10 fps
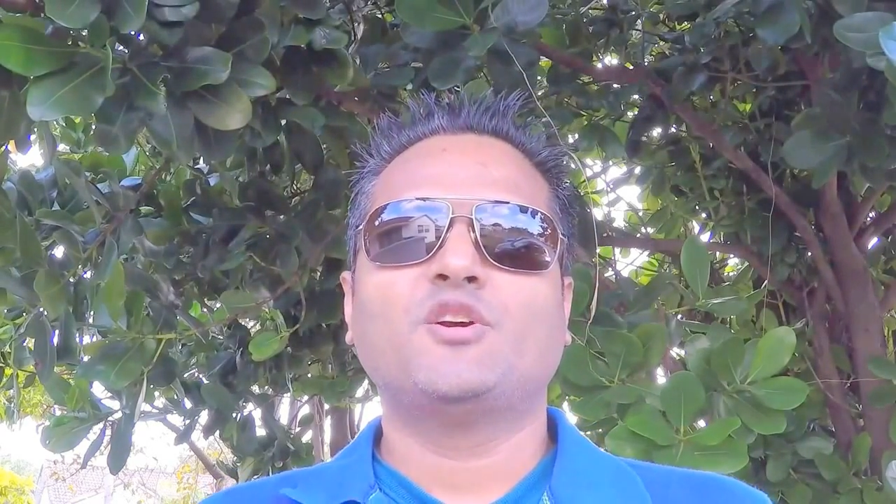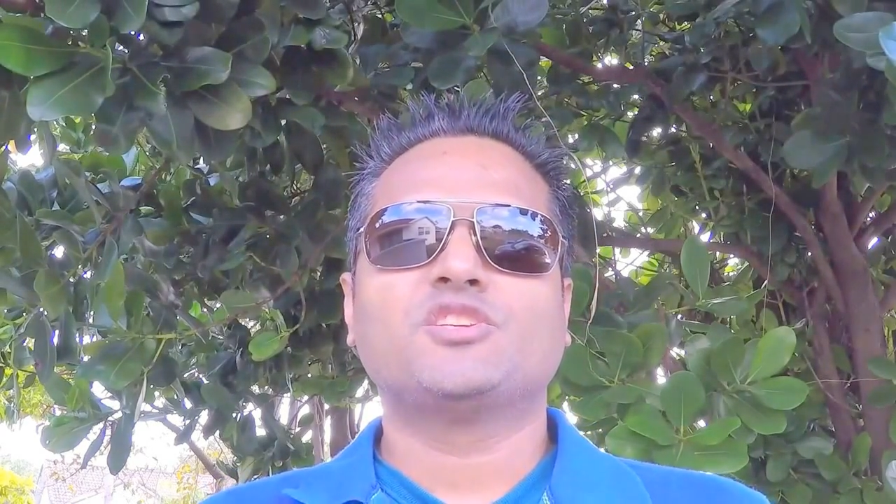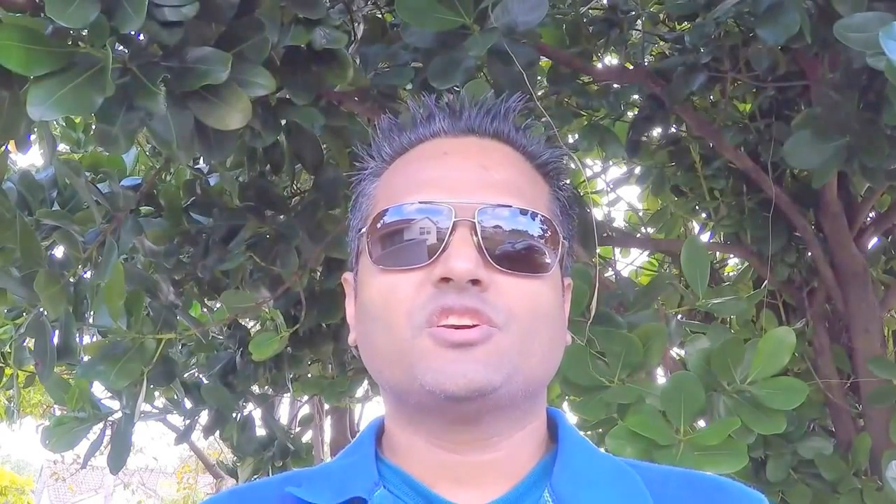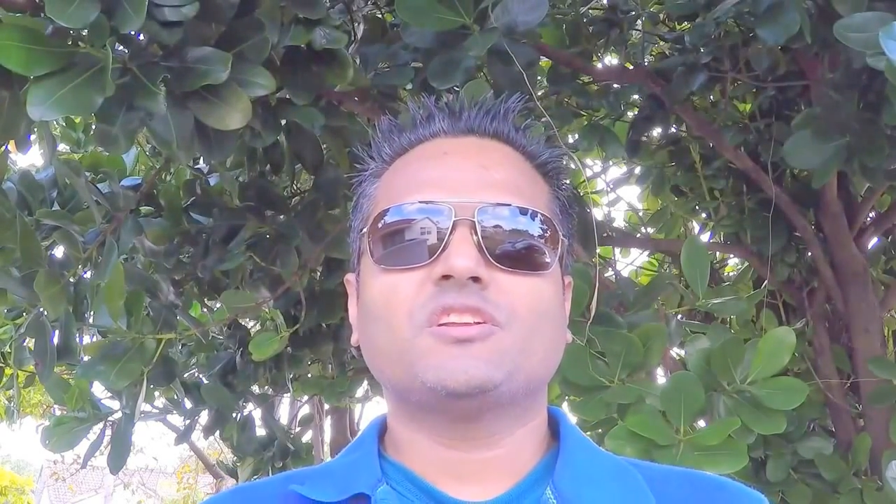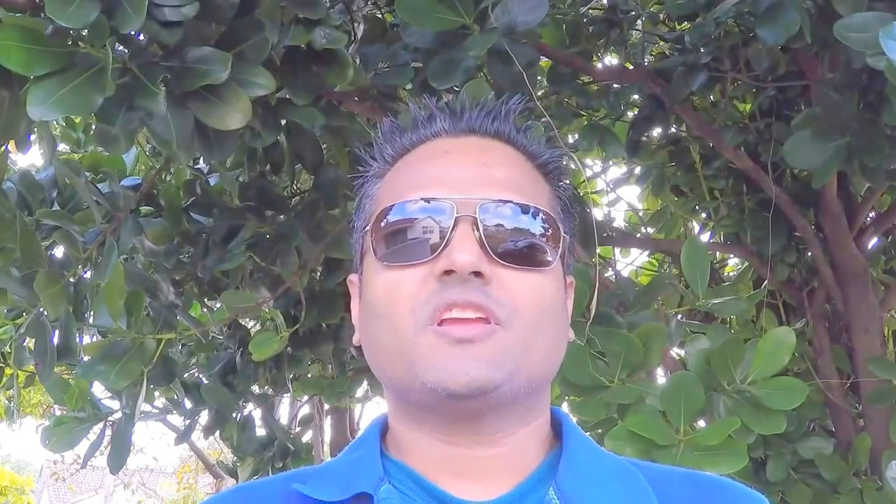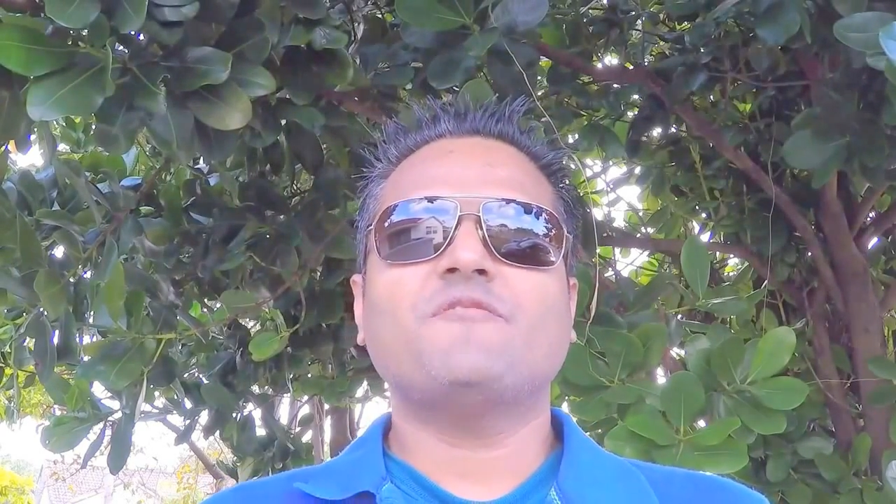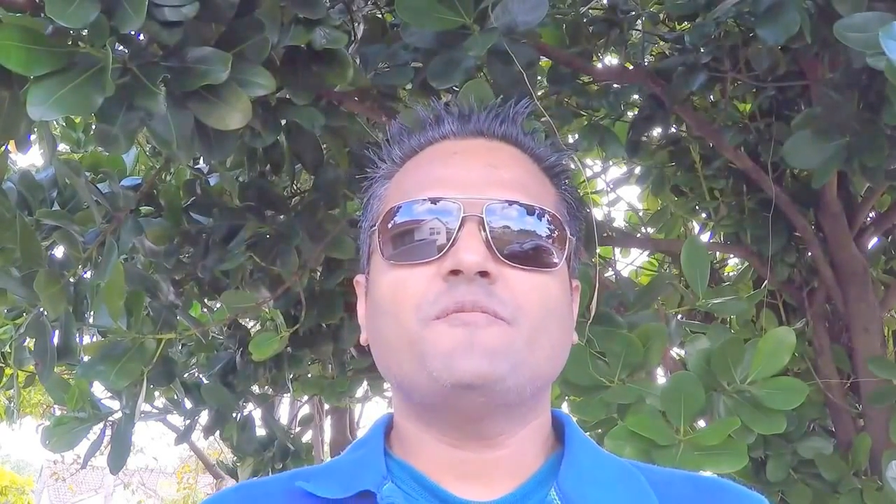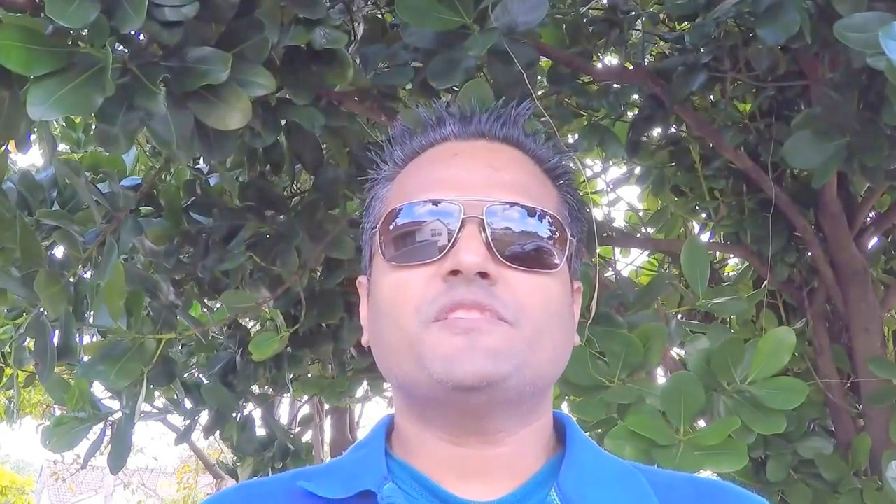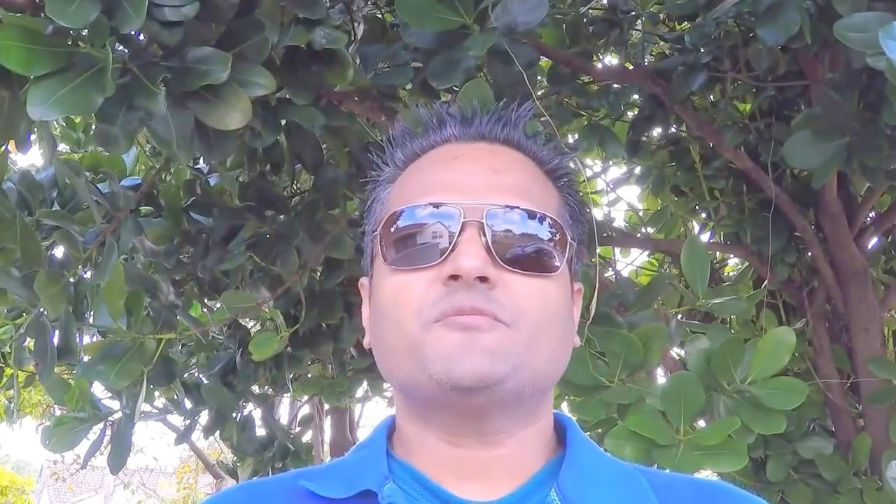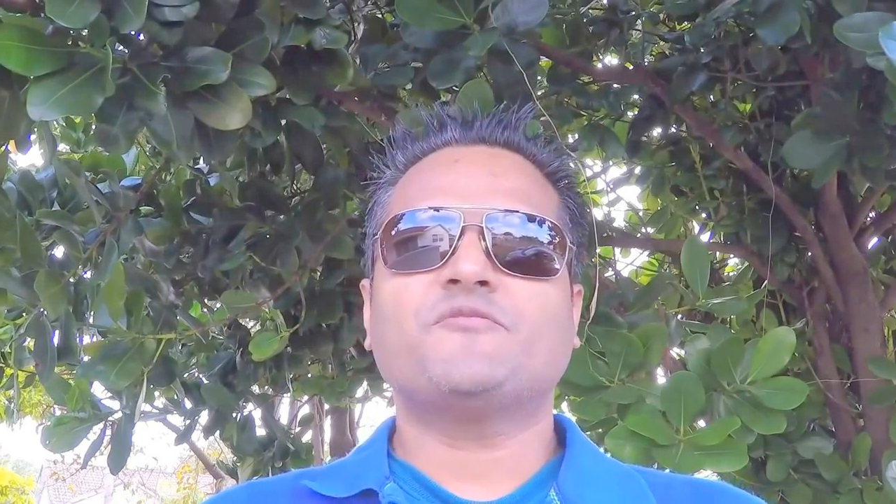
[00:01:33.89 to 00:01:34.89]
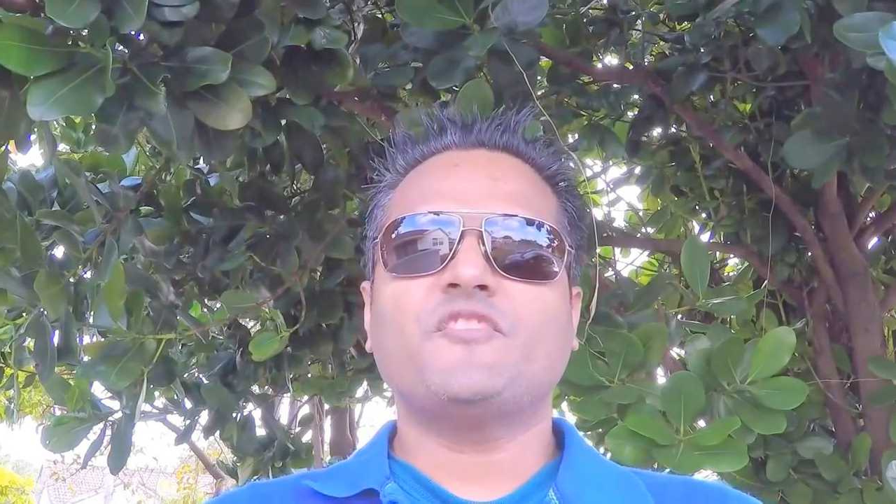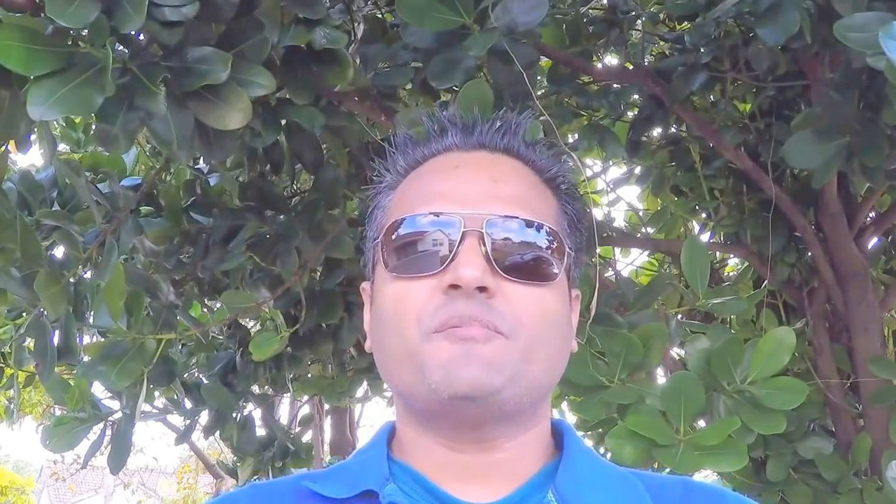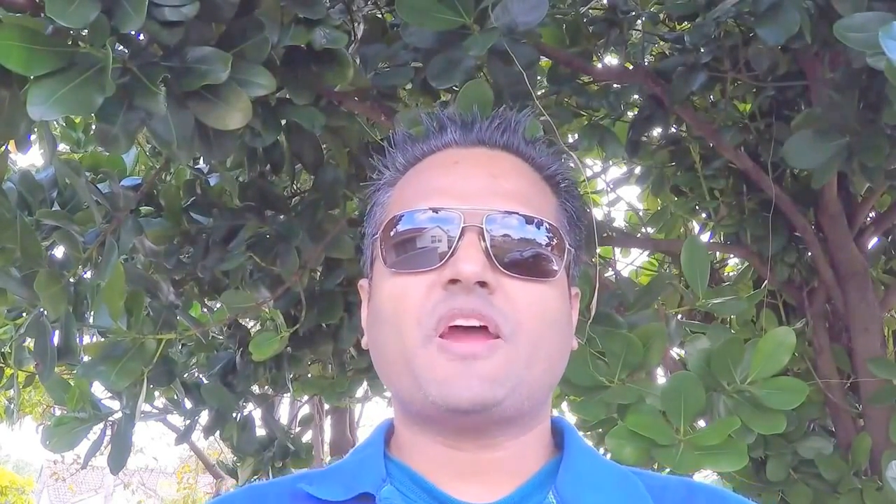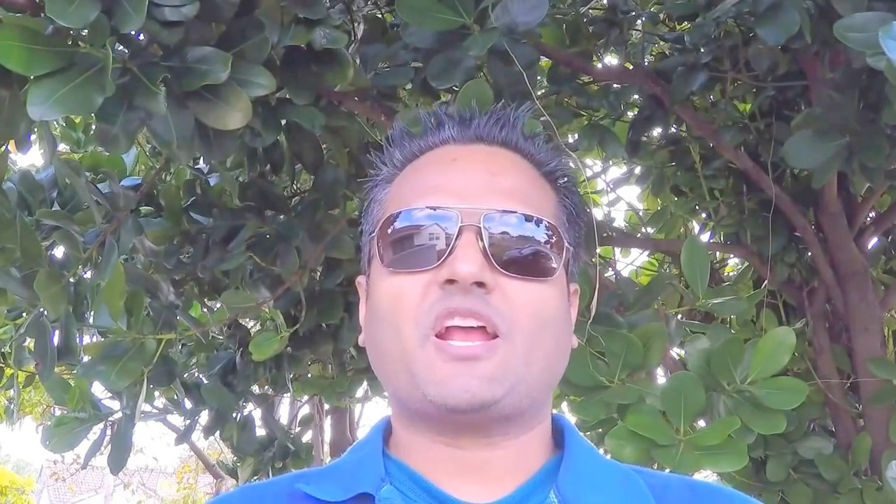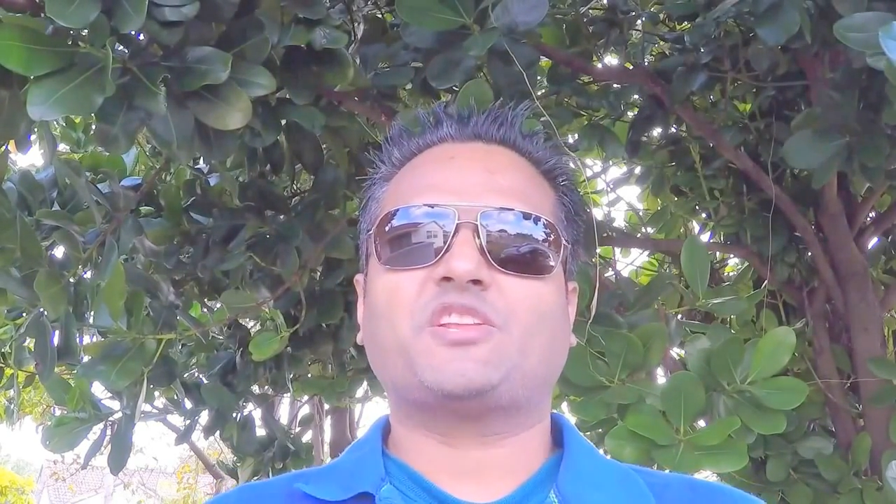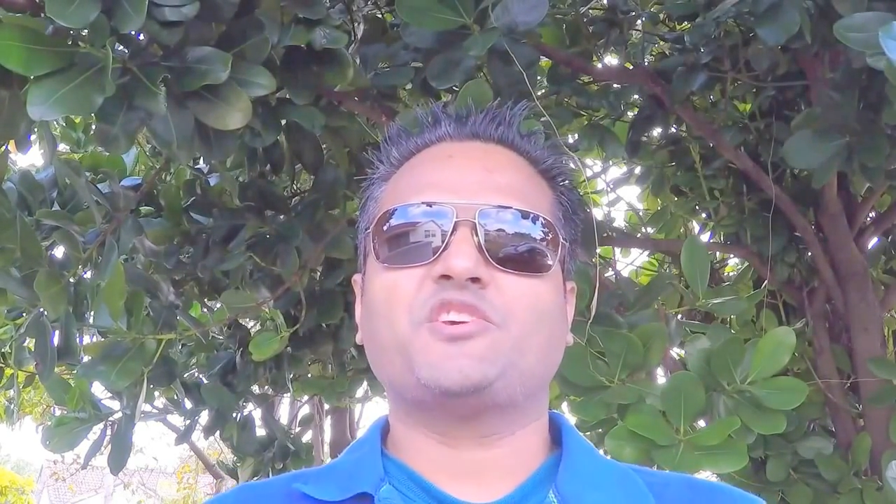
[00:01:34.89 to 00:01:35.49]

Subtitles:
So give me some feedback.